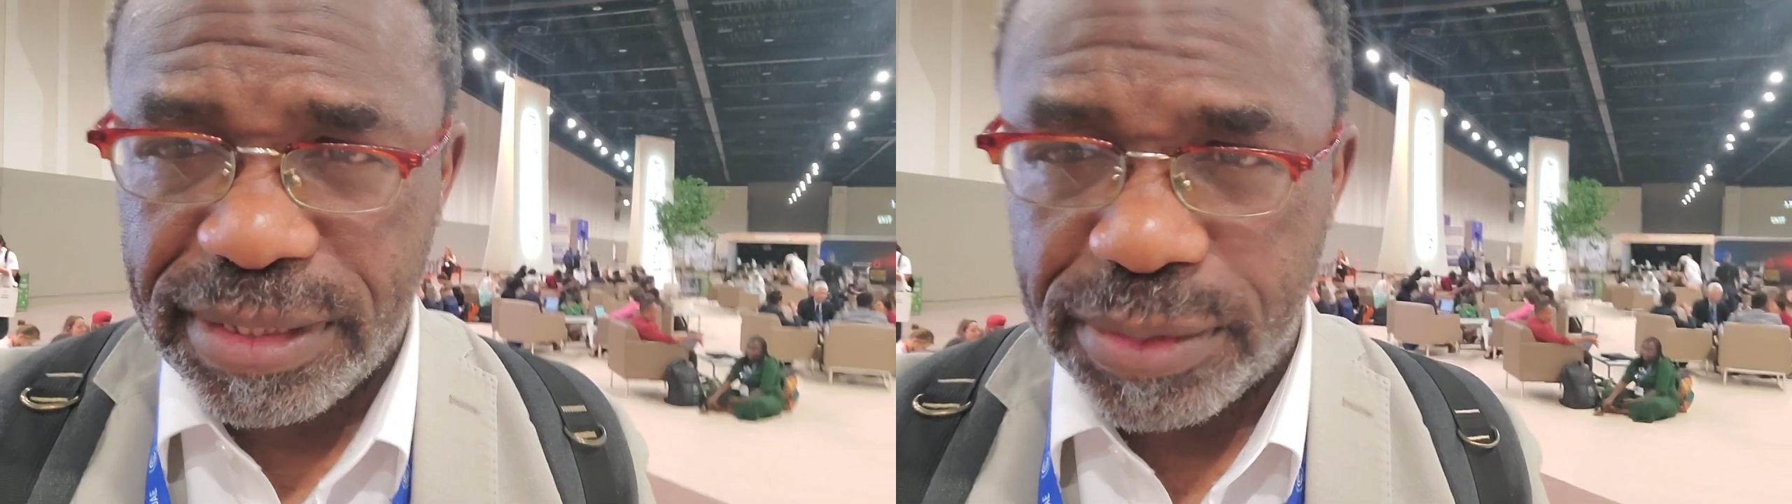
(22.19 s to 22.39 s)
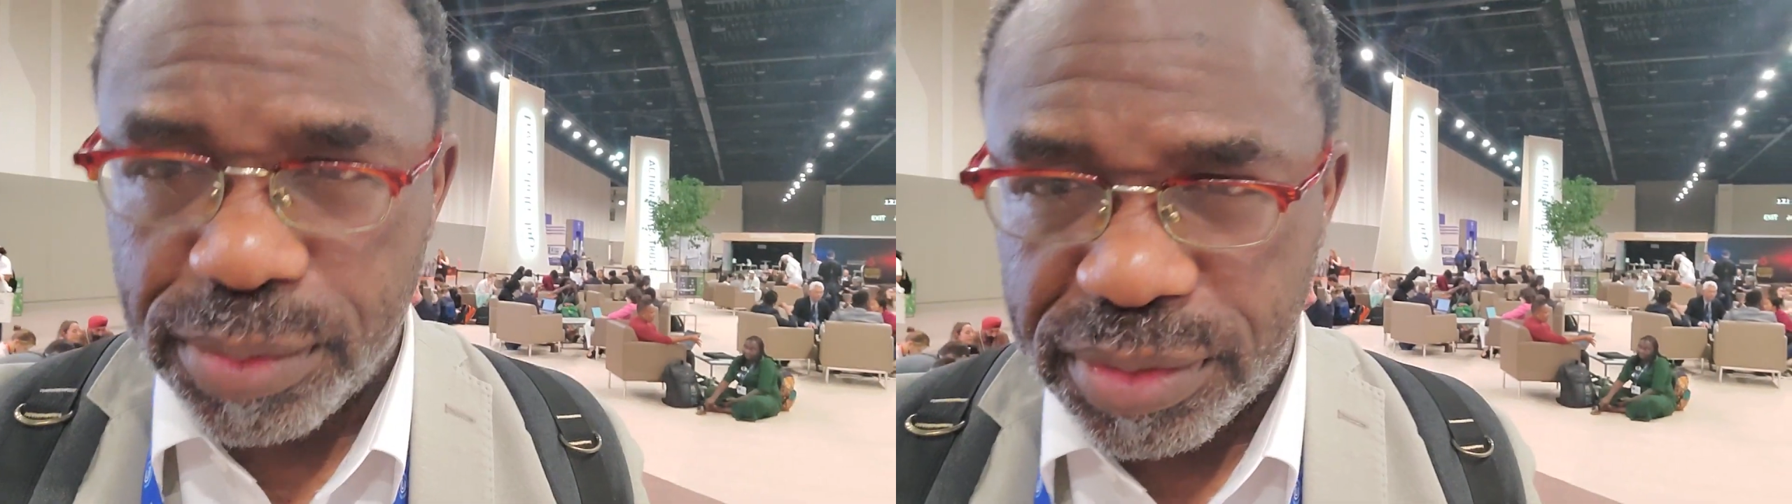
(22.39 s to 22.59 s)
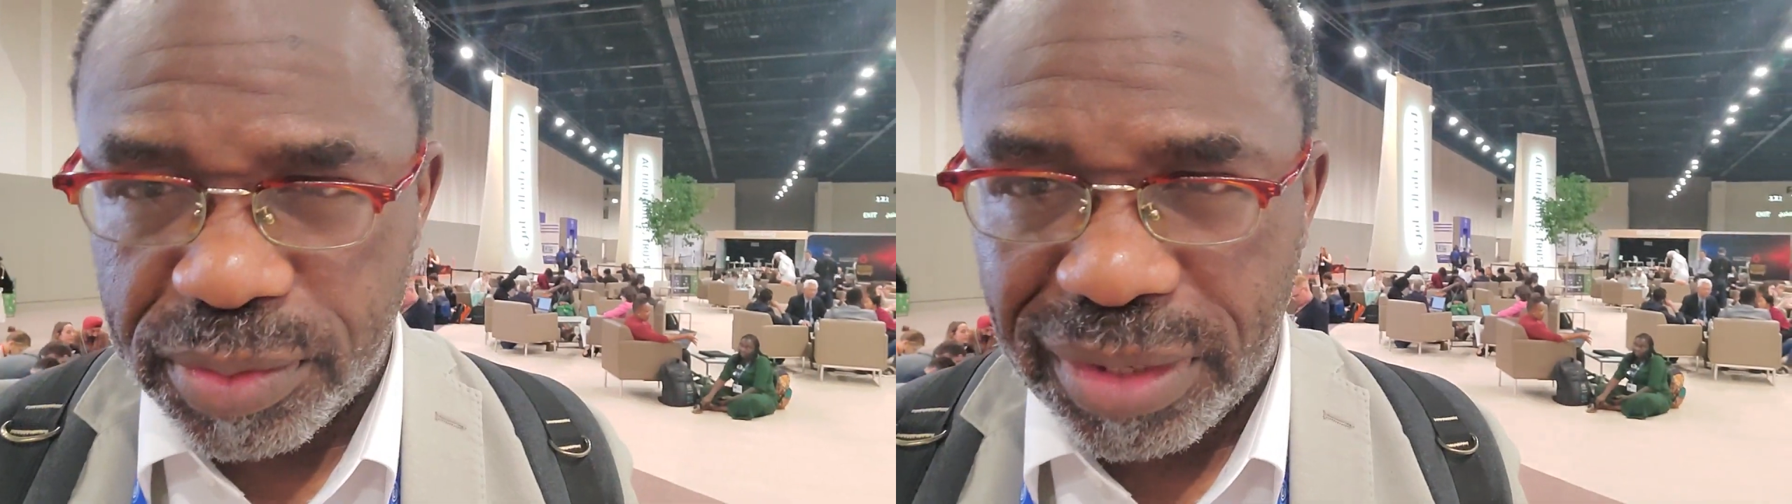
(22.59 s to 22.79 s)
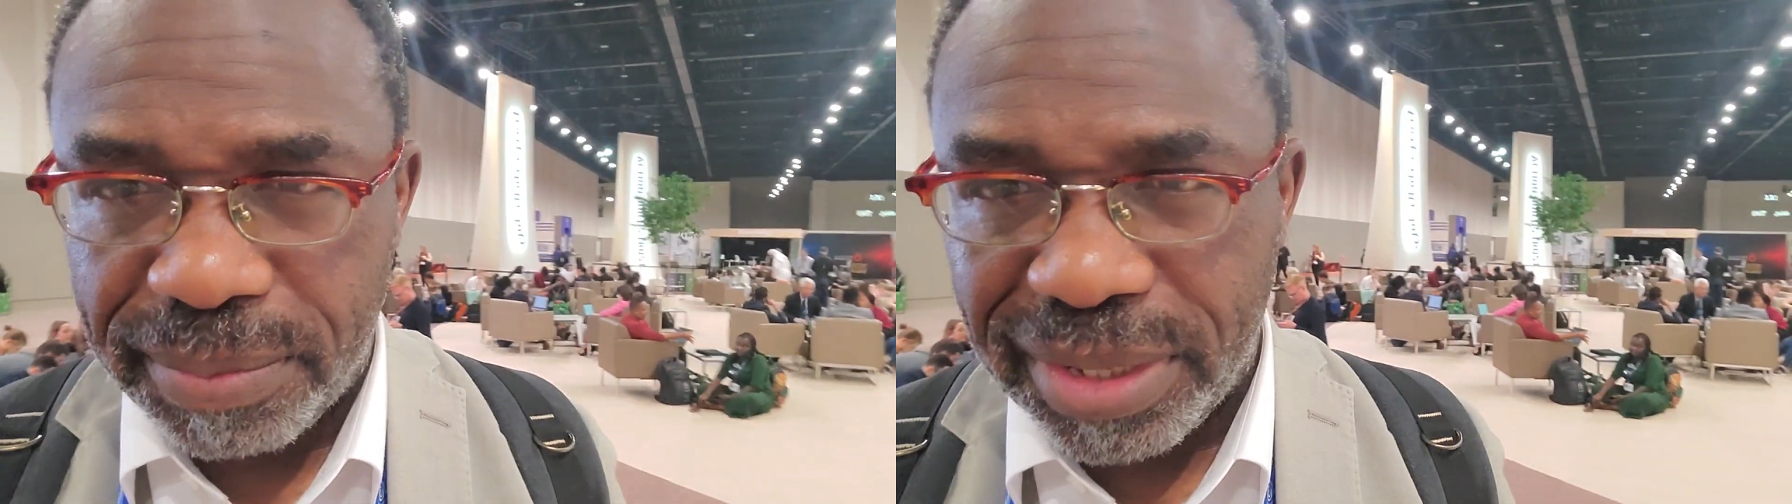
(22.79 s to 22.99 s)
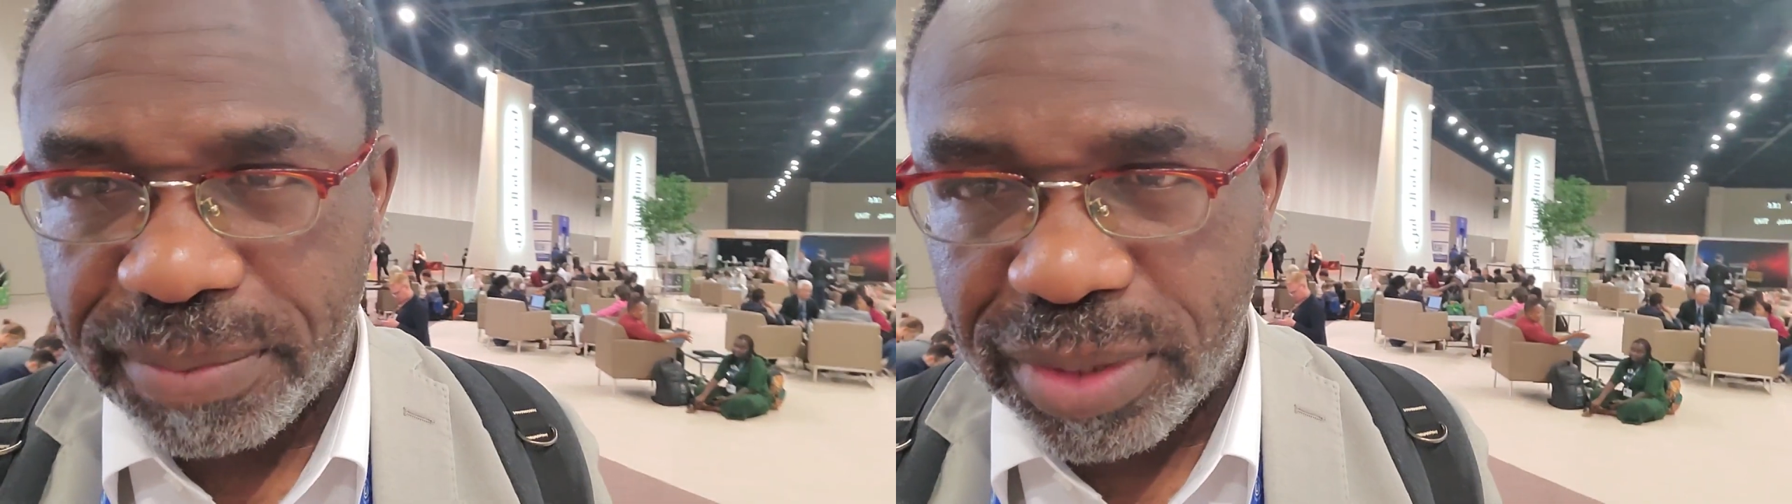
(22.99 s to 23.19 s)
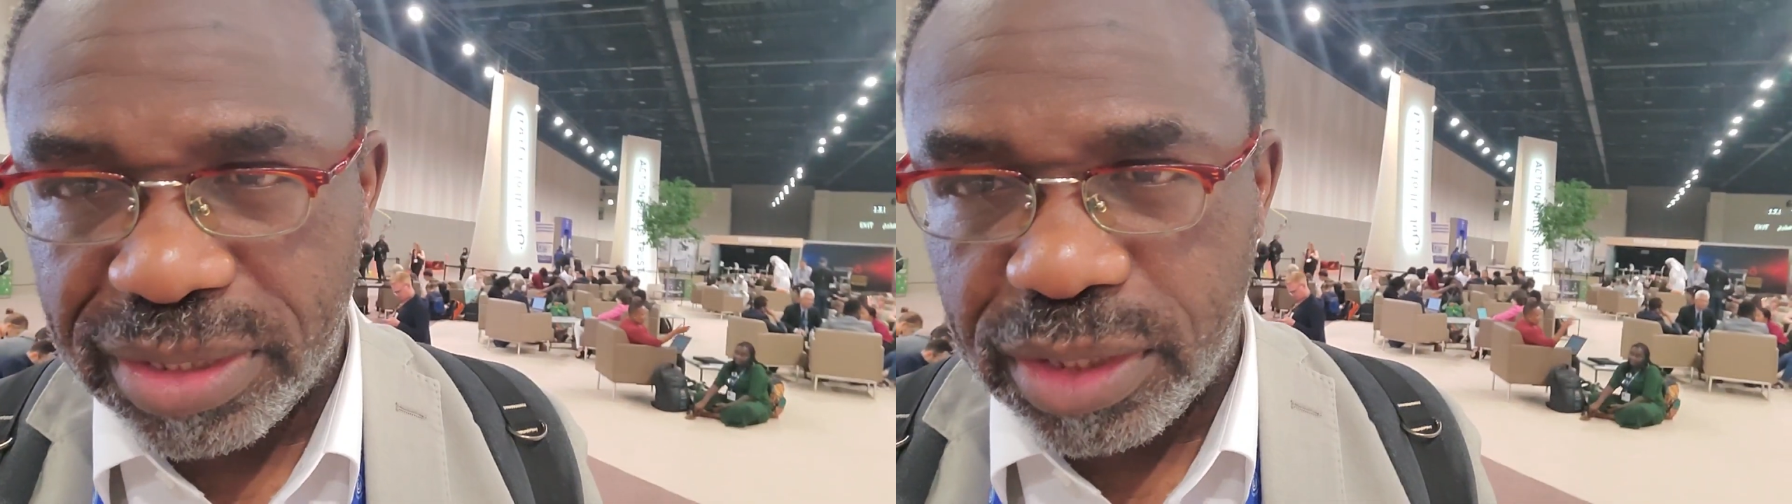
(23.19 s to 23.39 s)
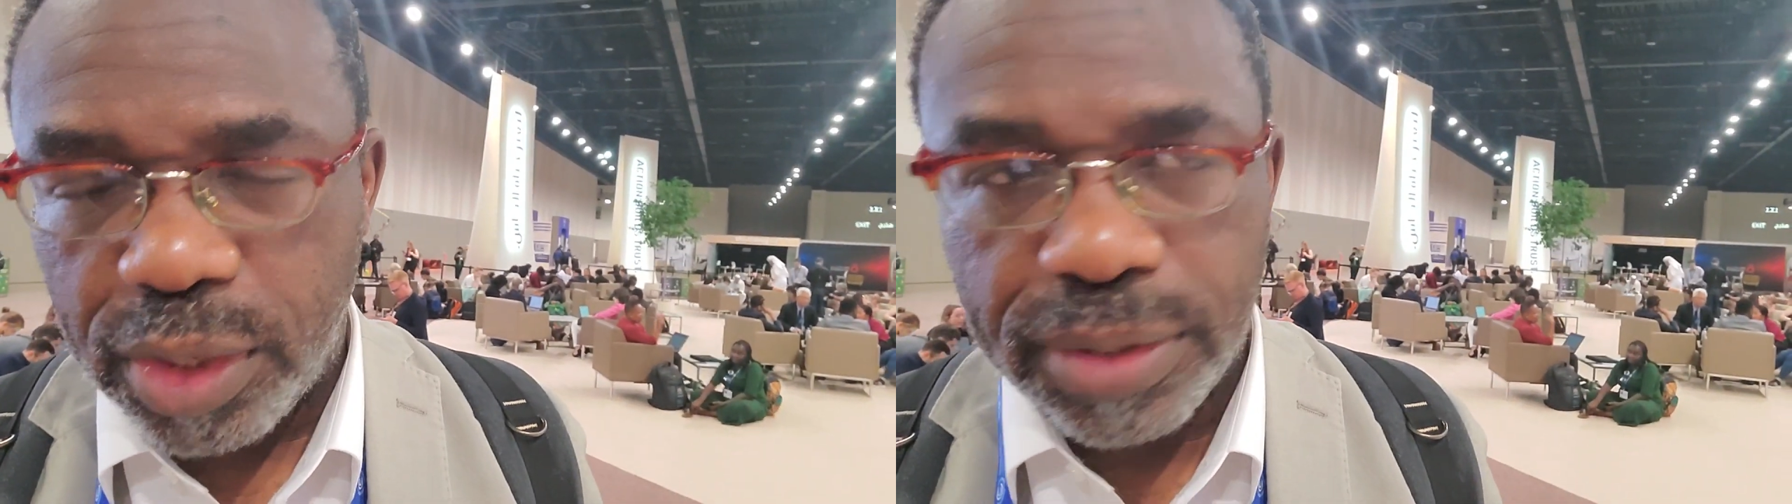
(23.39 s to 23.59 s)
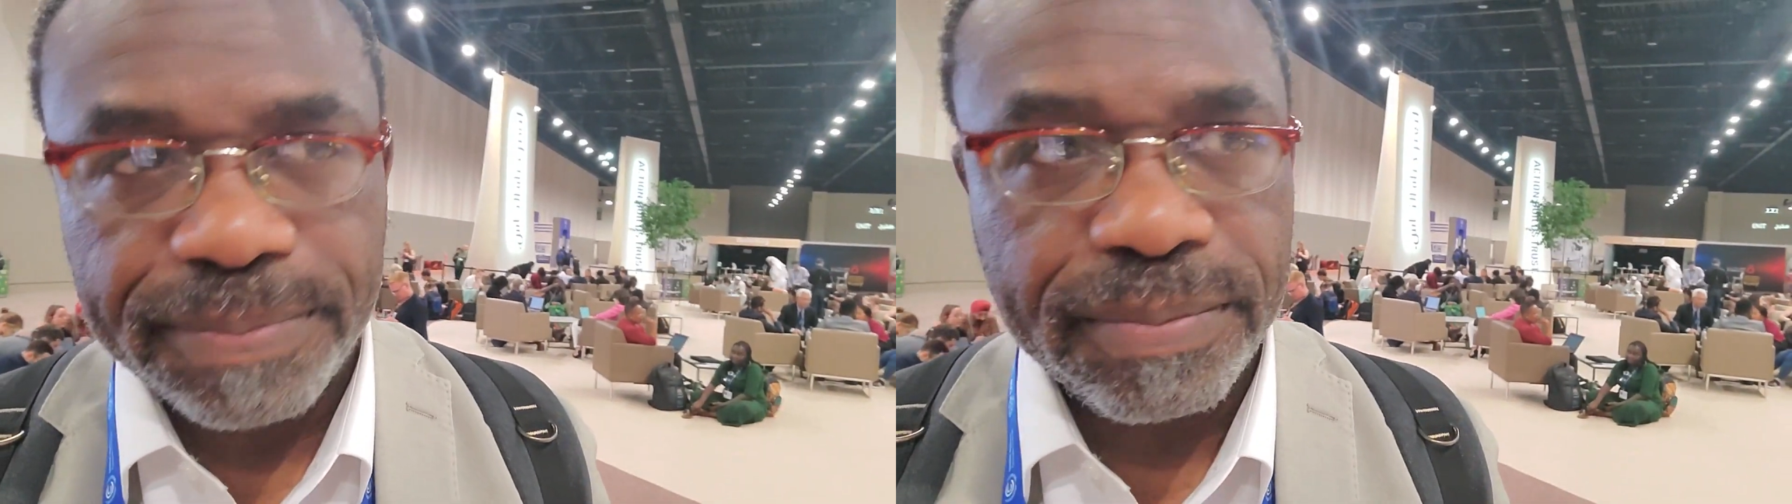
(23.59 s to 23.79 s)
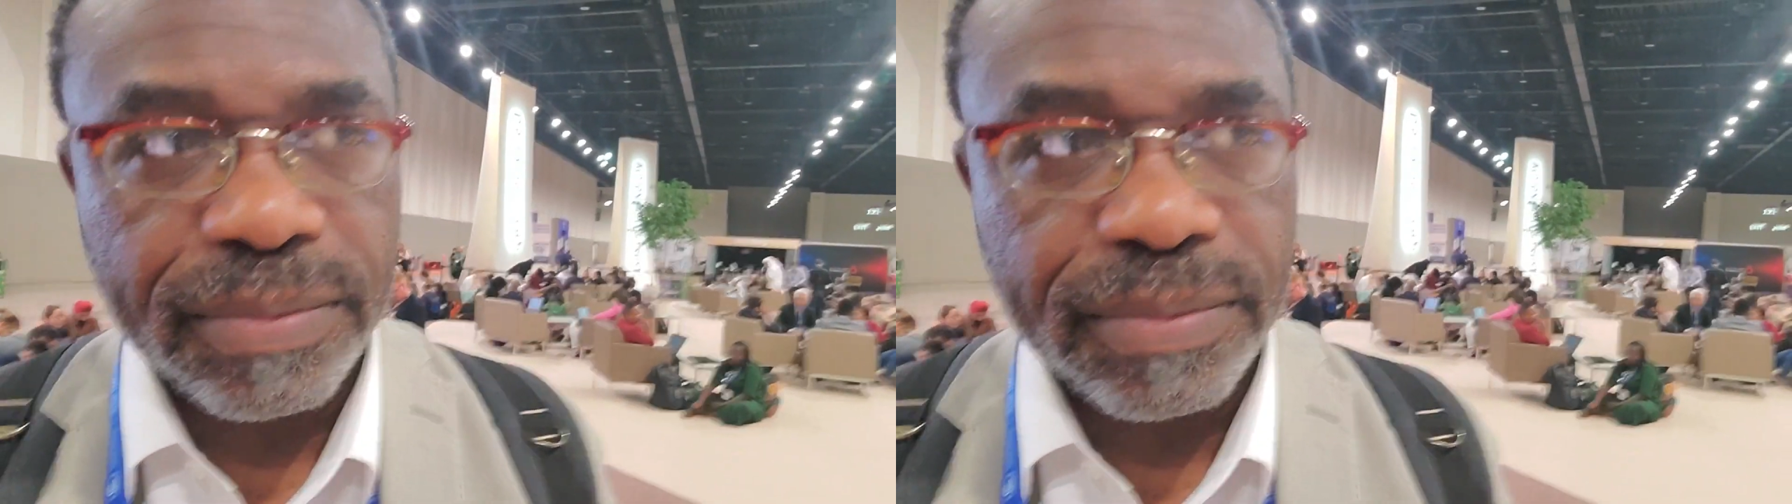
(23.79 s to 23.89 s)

is also coming up quite a lot,